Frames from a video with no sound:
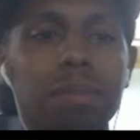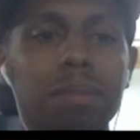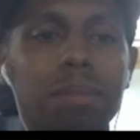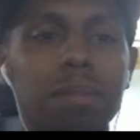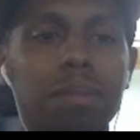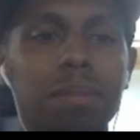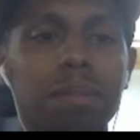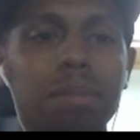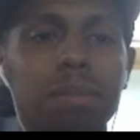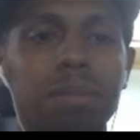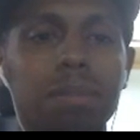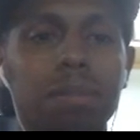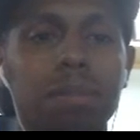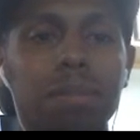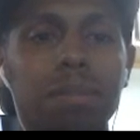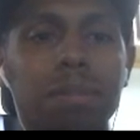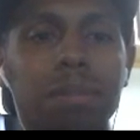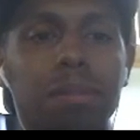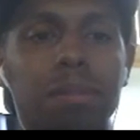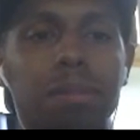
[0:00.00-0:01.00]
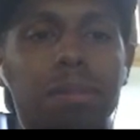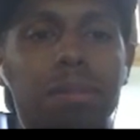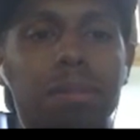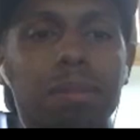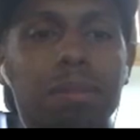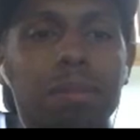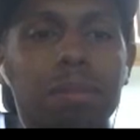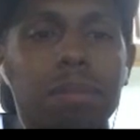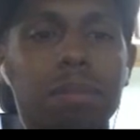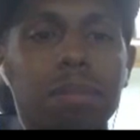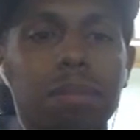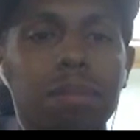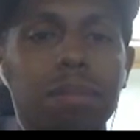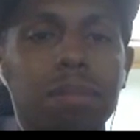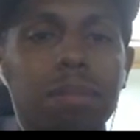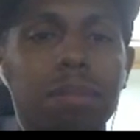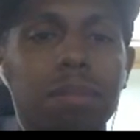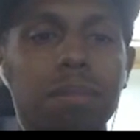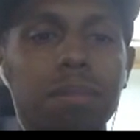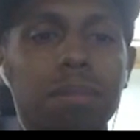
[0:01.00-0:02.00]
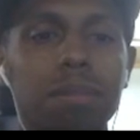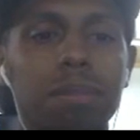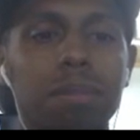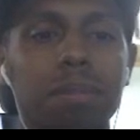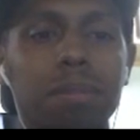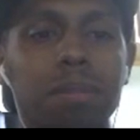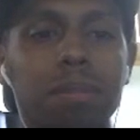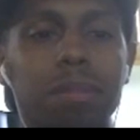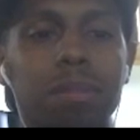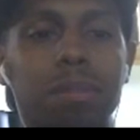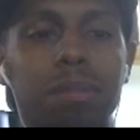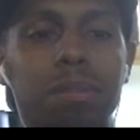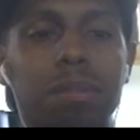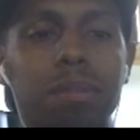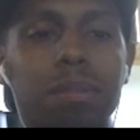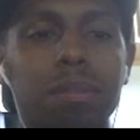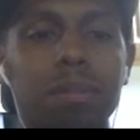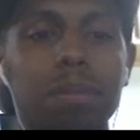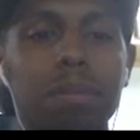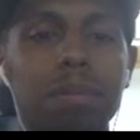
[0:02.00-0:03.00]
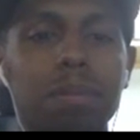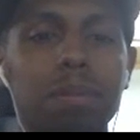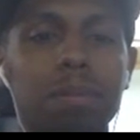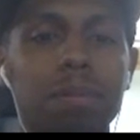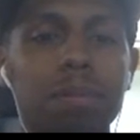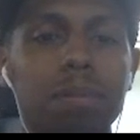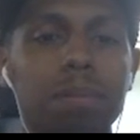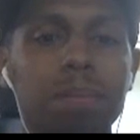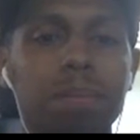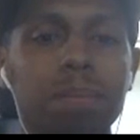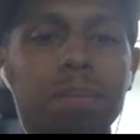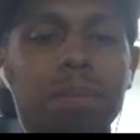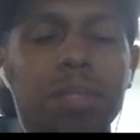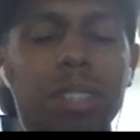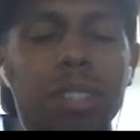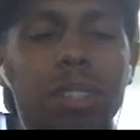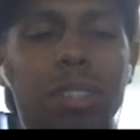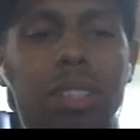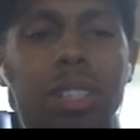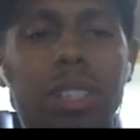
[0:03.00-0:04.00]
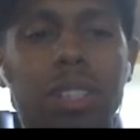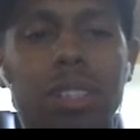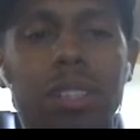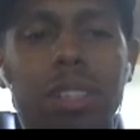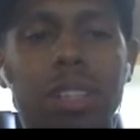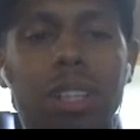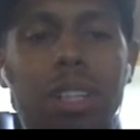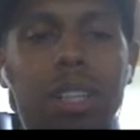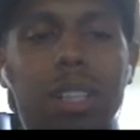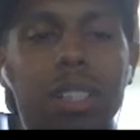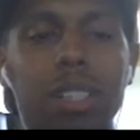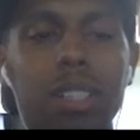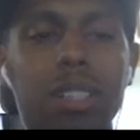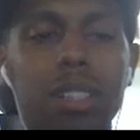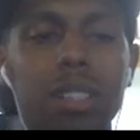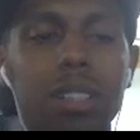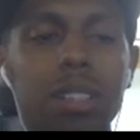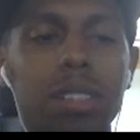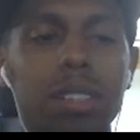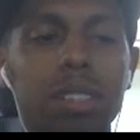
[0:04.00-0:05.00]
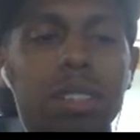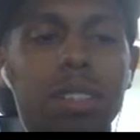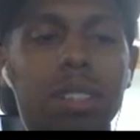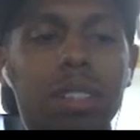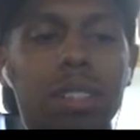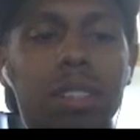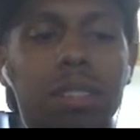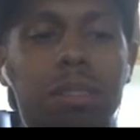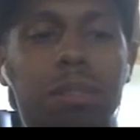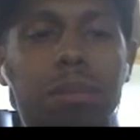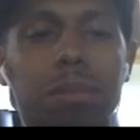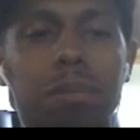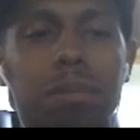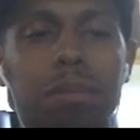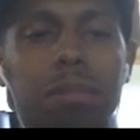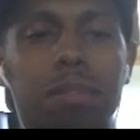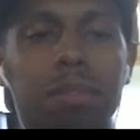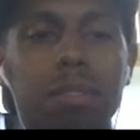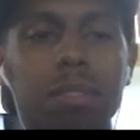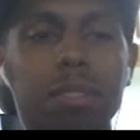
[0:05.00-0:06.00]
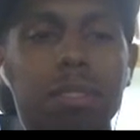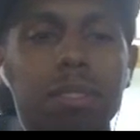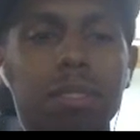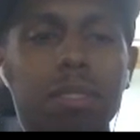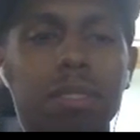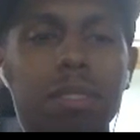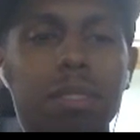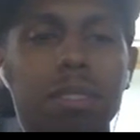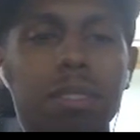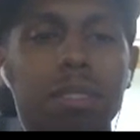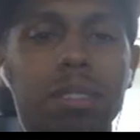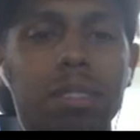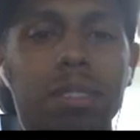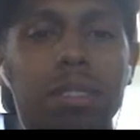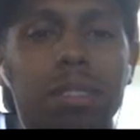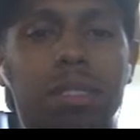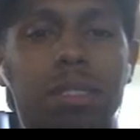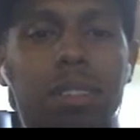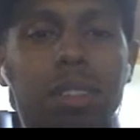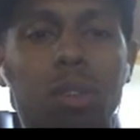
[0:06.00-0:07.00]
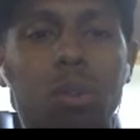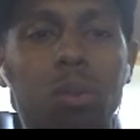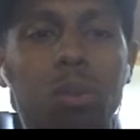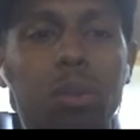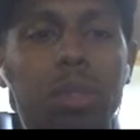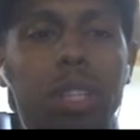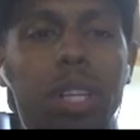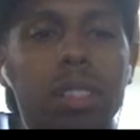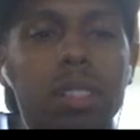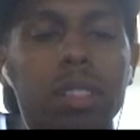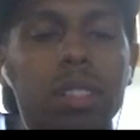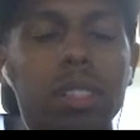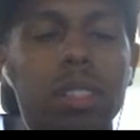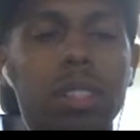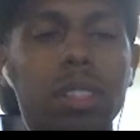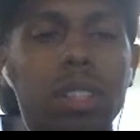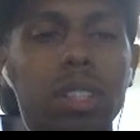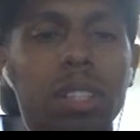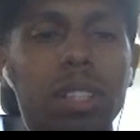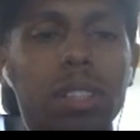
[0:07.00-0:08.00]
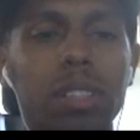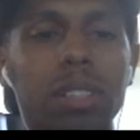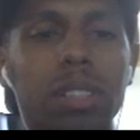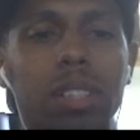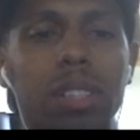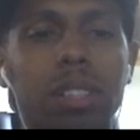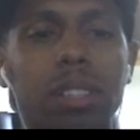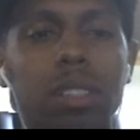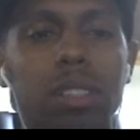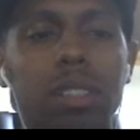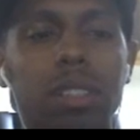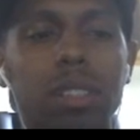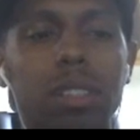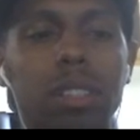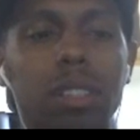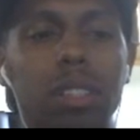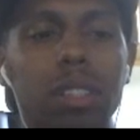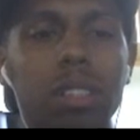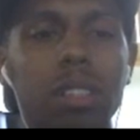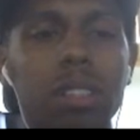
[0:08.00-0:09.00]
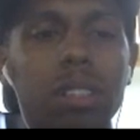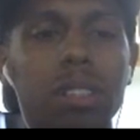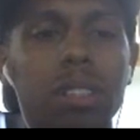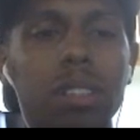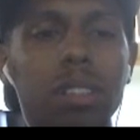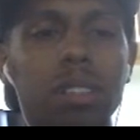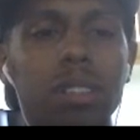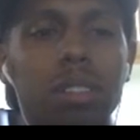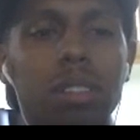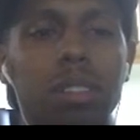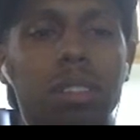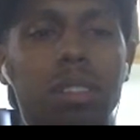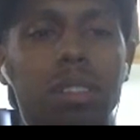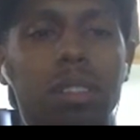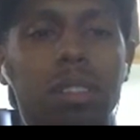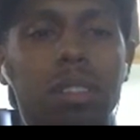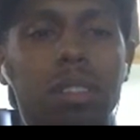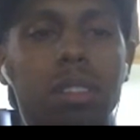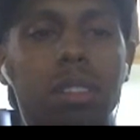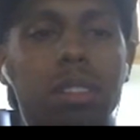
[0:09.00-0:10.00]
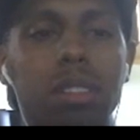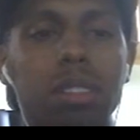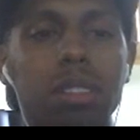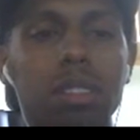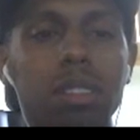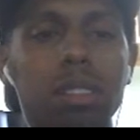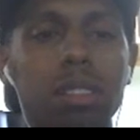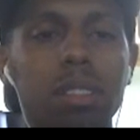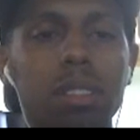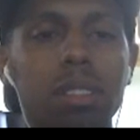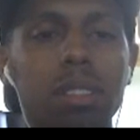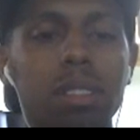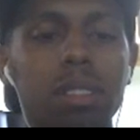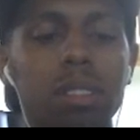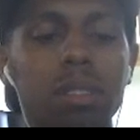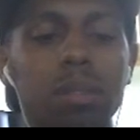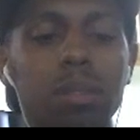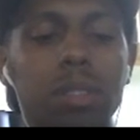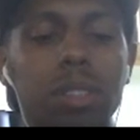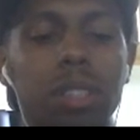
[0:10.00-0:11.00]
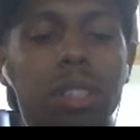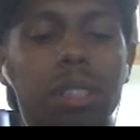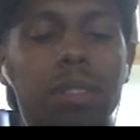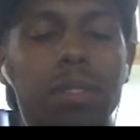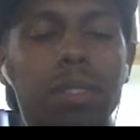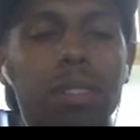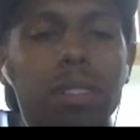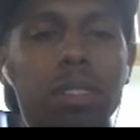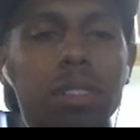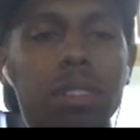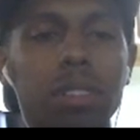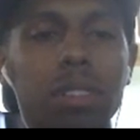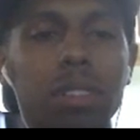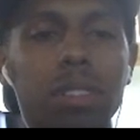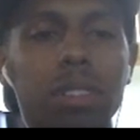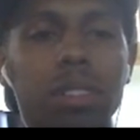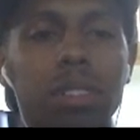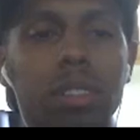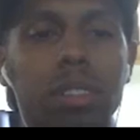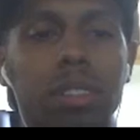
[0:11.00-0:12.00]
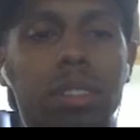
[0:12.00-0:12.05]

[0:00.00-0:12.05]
White snowboarding. Ooh, that's gonna be fun. You mm, on that sly oh, shit, damn. Okay, whatever. Sherlock Holmes. we got singularity on you. See that? Um, that's an easy platinum. What you got for singularity?